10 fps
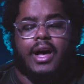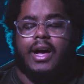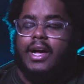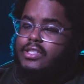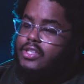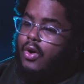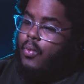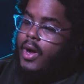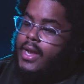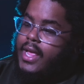Uh, so
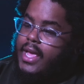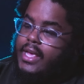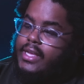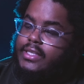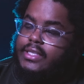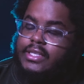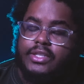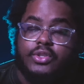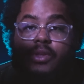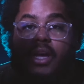one
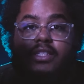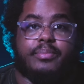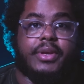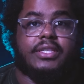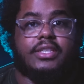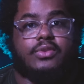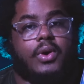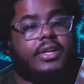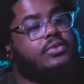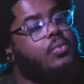is two thousand pieces,
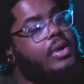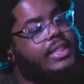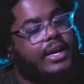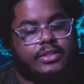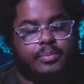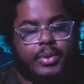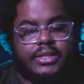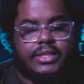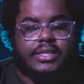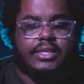one is one thousand
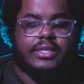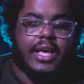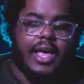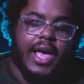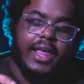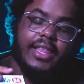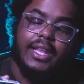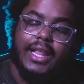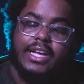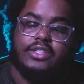pieces, and the
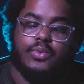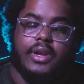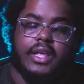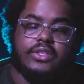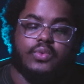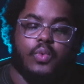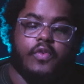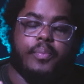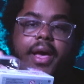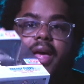last one is
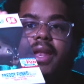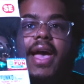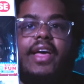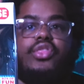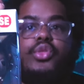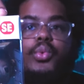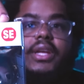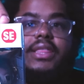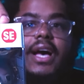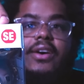Wolfman at
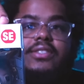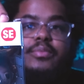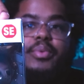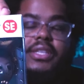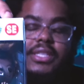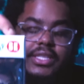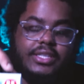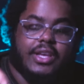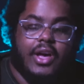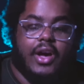three thousand
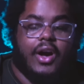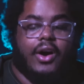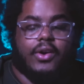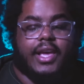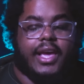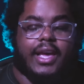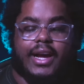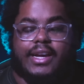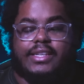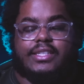pieces. Okay,
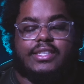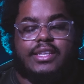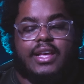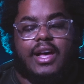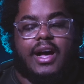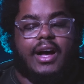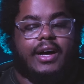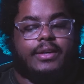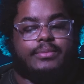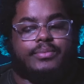guys,
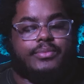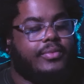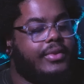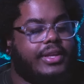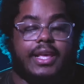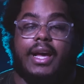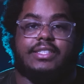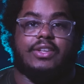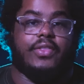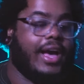um, yeah,
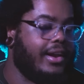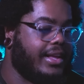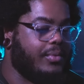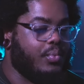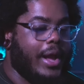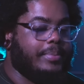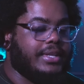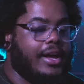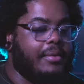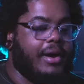so that
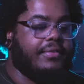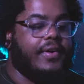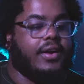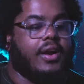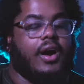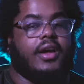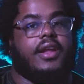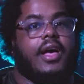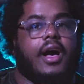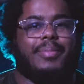wraps up my
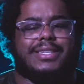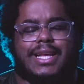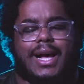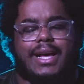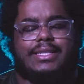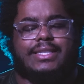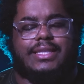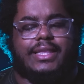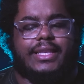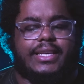FunCon.
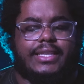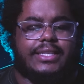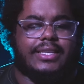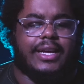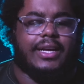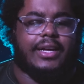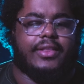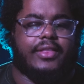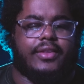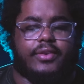Besides these,
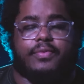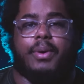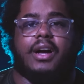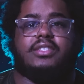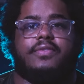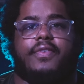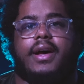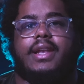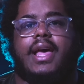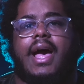uh, the, the Box of
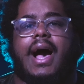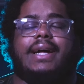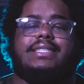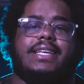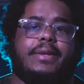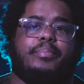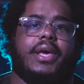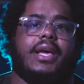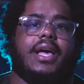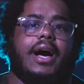Fun, I did
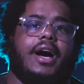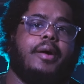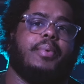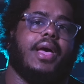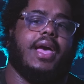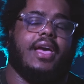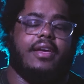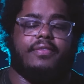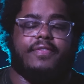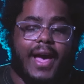pick up
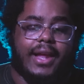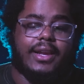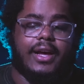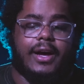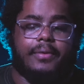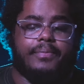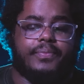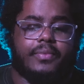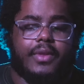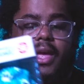a Fat
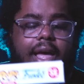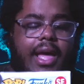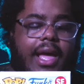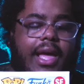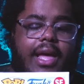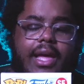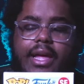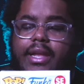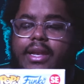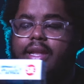Gum
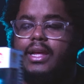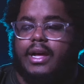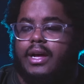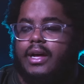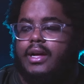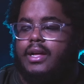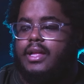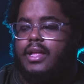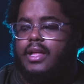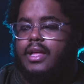and uh,